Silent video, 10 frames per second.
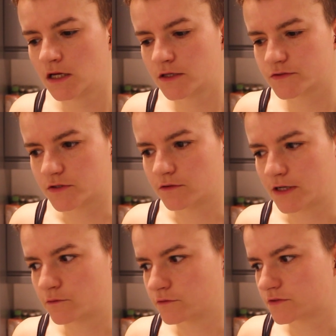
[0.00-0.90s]
So
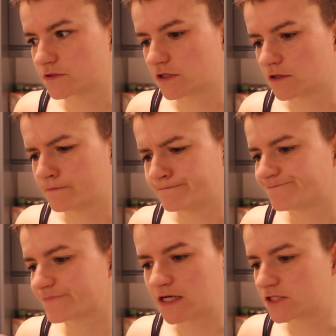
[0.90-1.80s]
that was,
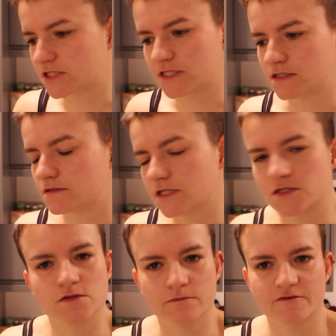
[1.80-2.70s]
I just
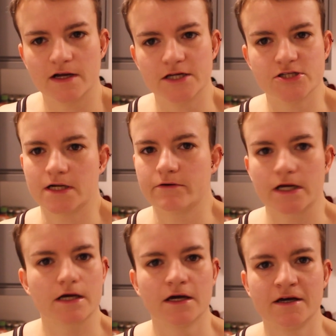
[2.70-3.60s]
did some fairly
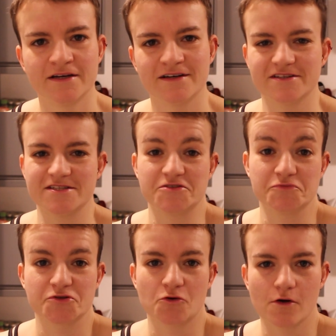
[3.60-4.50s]
generic, I did
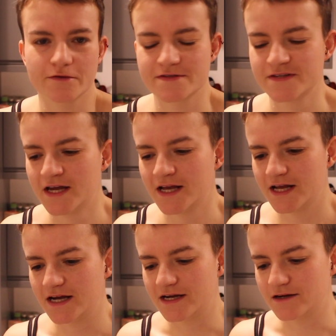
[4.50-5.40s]
some squats,
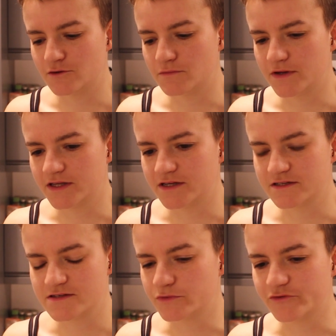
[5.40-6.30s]
and then I
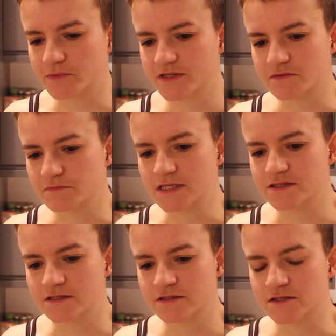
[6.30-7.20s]
did some other bits and
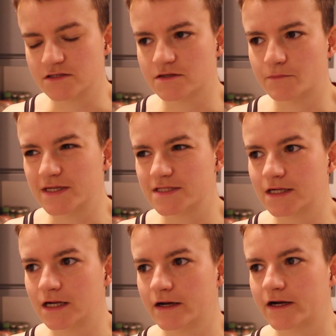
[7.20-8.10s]
pieces just to
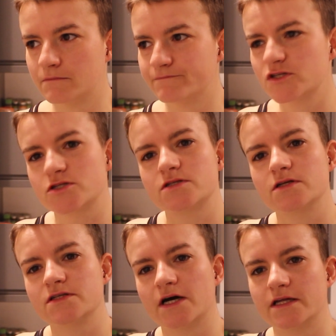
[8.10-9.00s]
basically, like, I'm
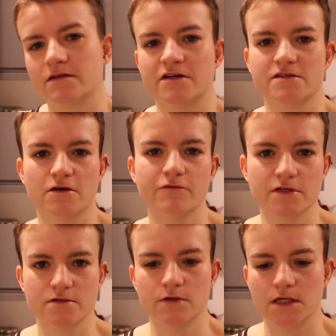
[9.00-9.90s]
just tidying things over
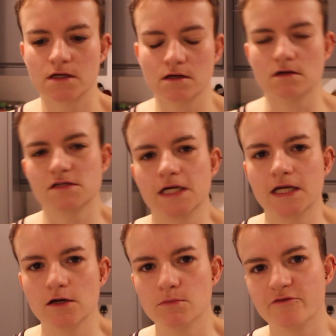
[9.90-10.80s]
this week,
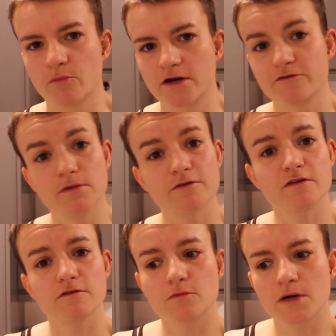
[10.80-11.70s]
taking a little bit of a break from
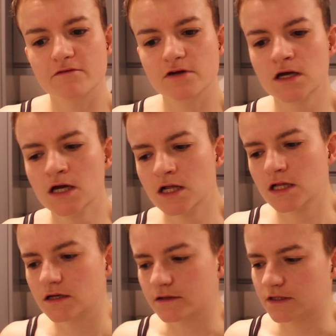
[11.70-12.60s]
lifting super heavy,
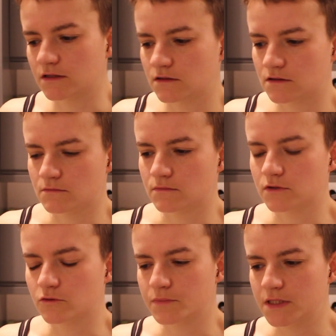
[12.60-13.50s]
and then
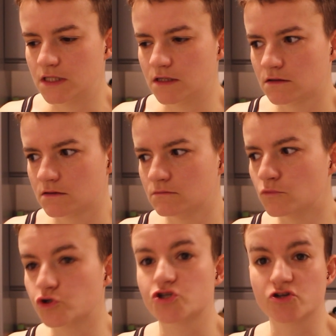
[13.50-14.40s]
it will be
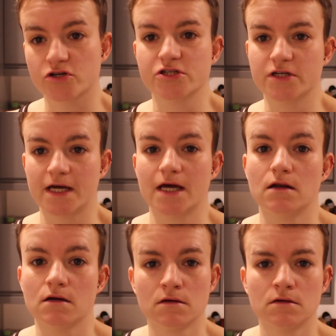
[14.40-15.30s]
more structured again